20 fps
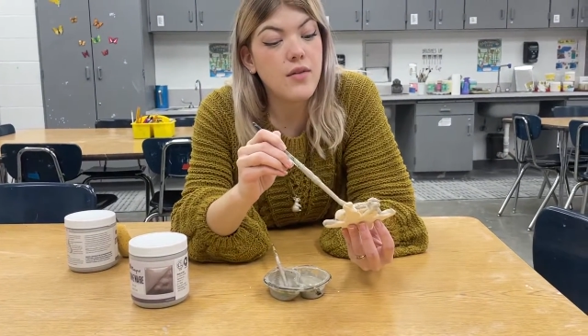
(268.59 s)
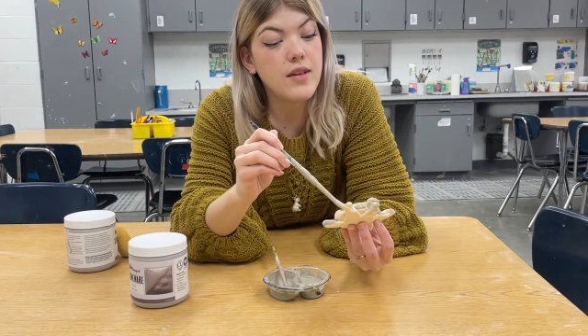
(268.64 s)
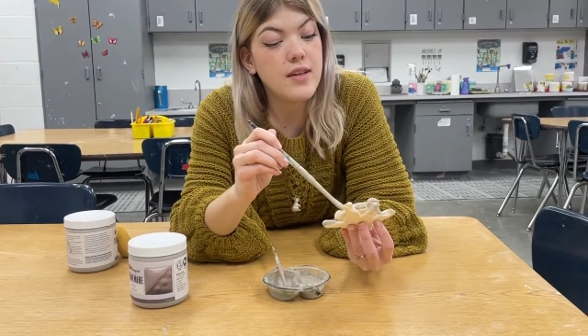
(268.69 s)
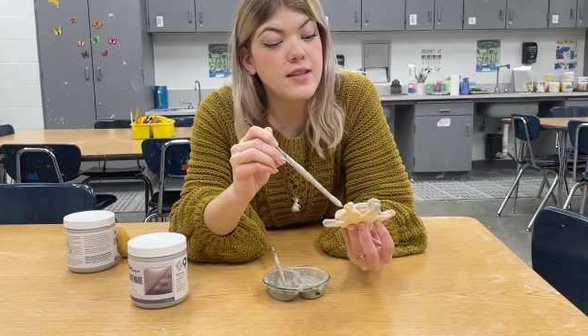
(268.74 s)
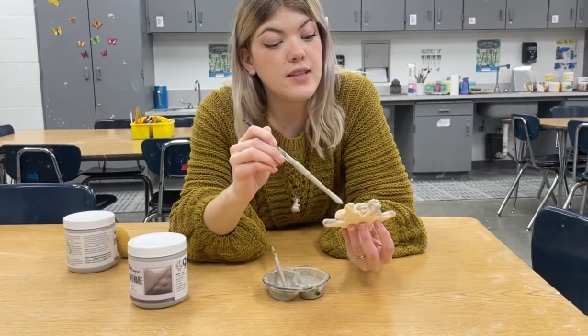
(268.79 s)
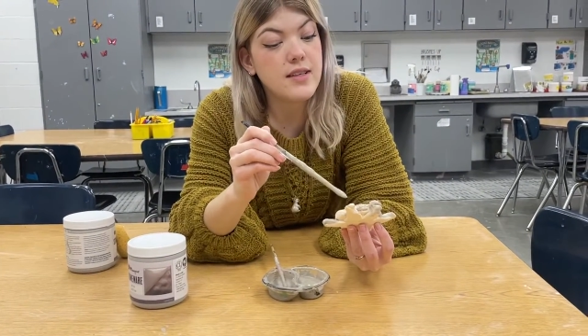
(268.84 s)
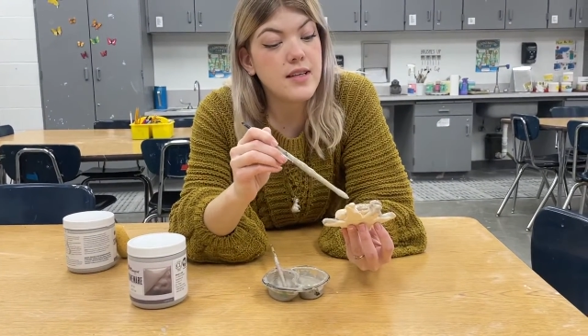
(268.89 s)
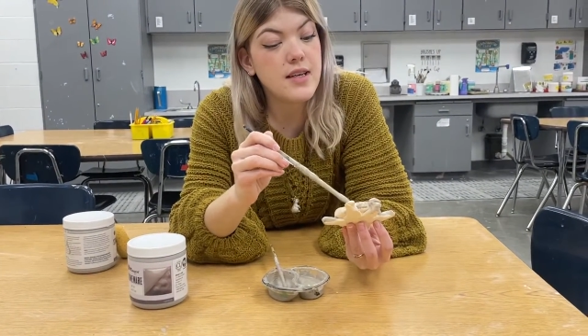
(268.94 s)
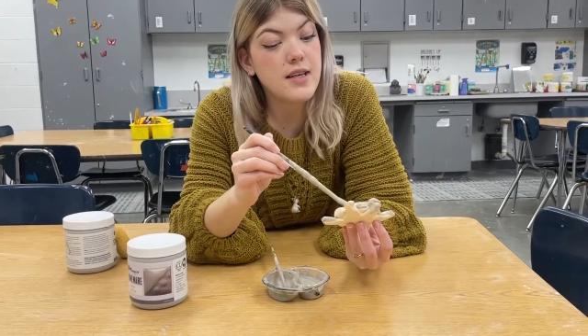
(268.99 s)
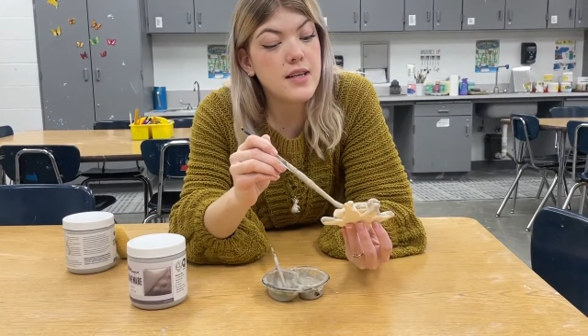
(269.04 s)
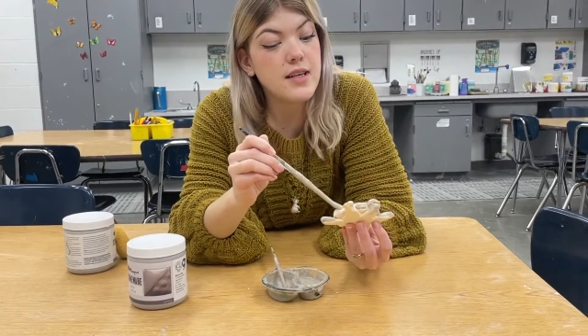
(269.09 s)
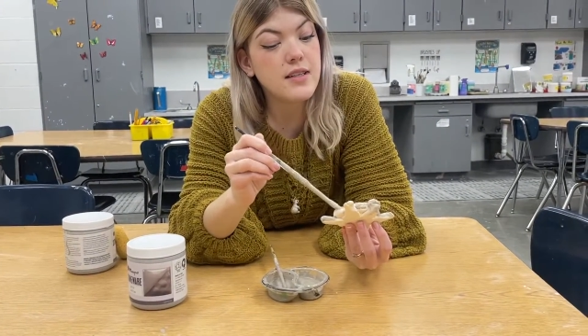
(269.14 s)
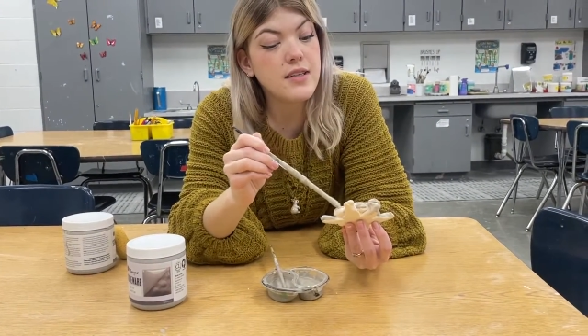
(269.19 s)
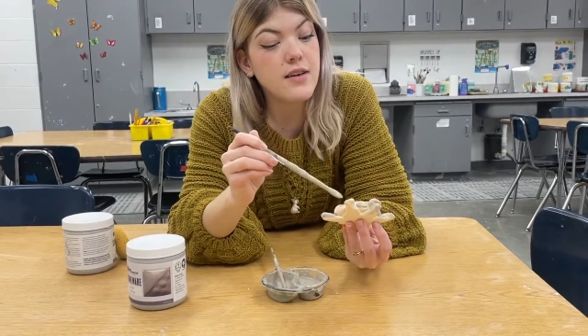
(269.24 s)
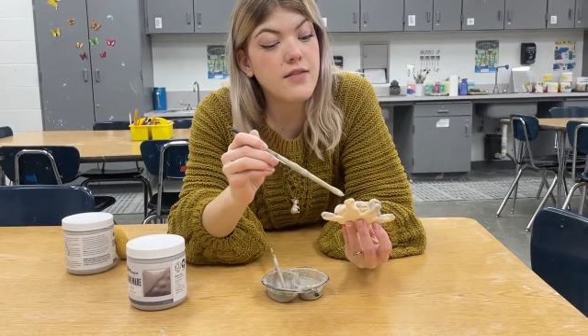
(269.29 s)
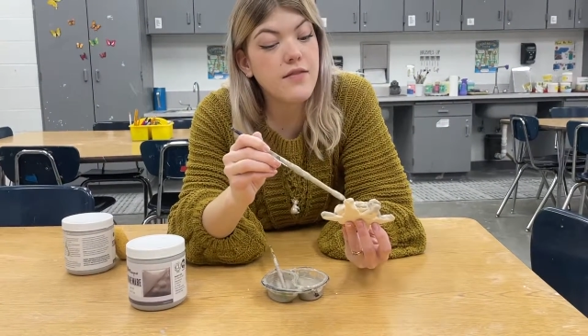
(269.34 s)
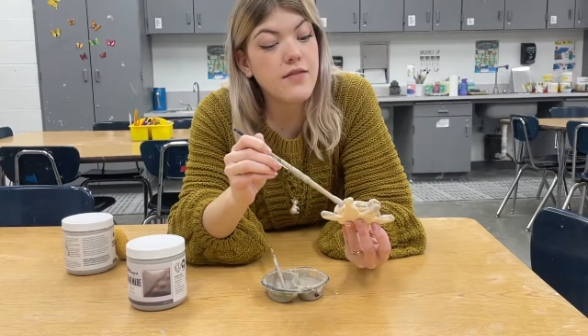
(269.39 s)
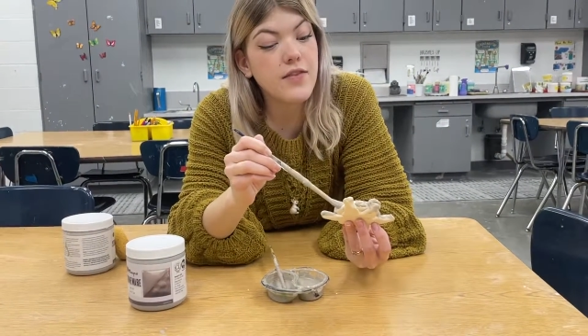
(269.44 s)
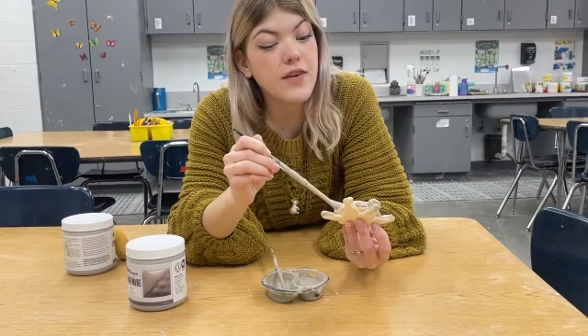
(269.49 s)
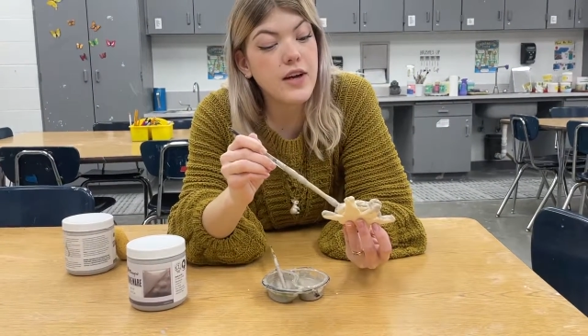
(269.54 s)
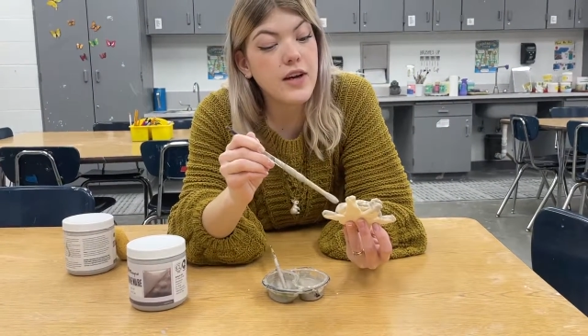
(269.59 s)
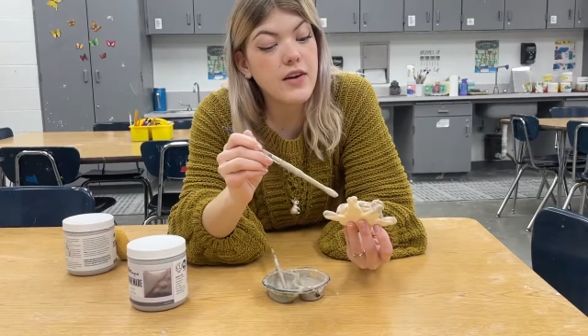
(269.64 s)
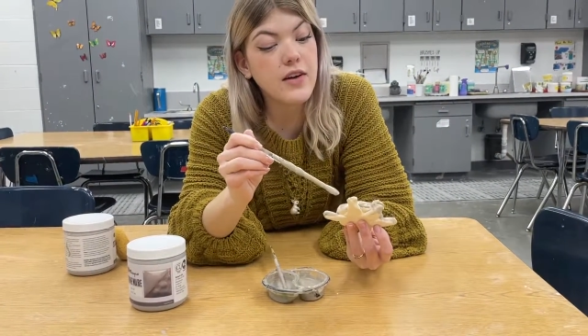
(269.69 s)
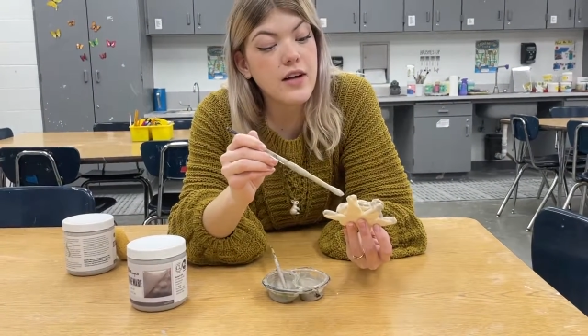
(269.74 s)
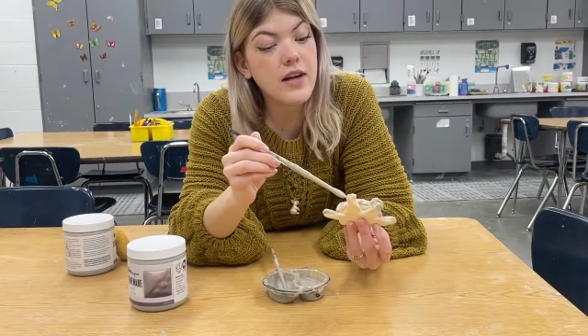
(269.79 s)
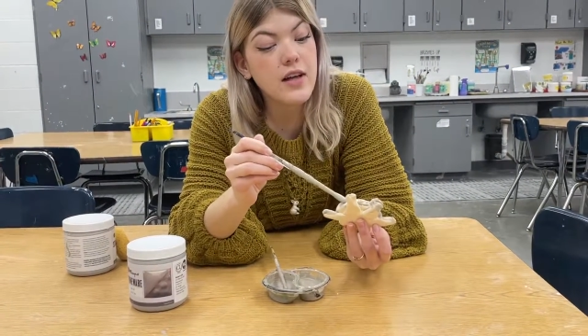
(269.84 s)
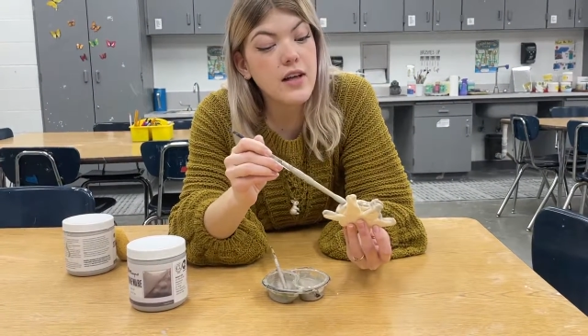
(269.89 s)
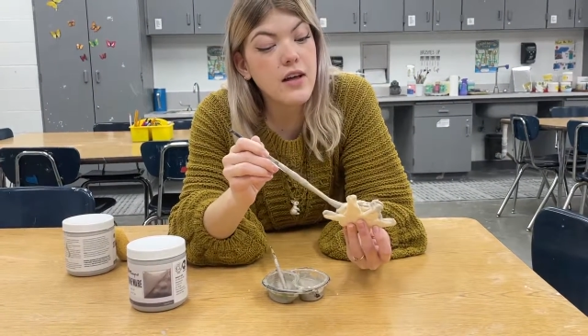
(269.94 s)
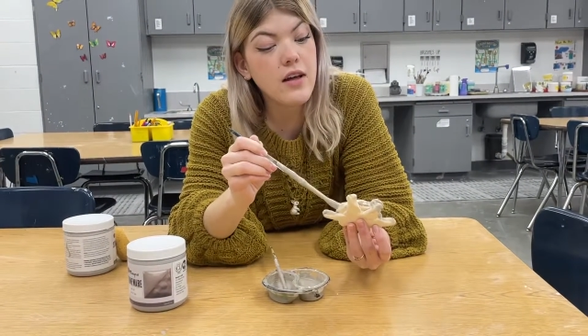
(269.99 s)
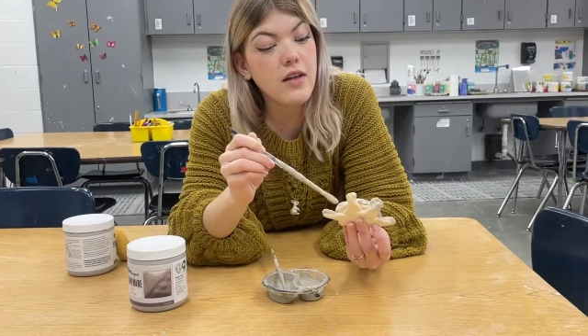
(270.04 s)
this is a
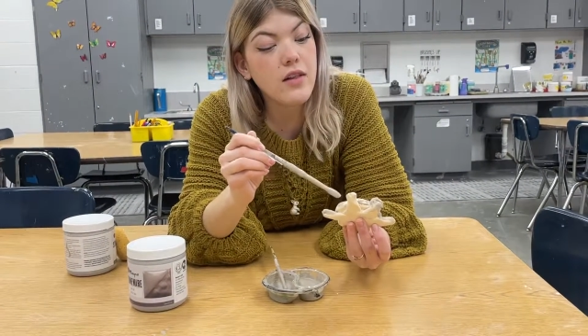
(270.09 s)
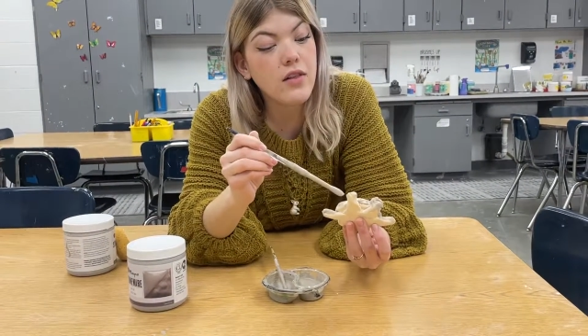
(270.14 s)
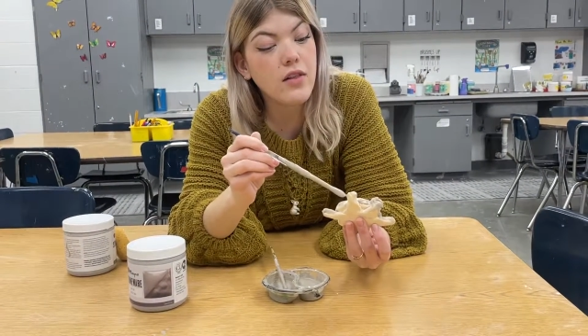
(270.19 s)
very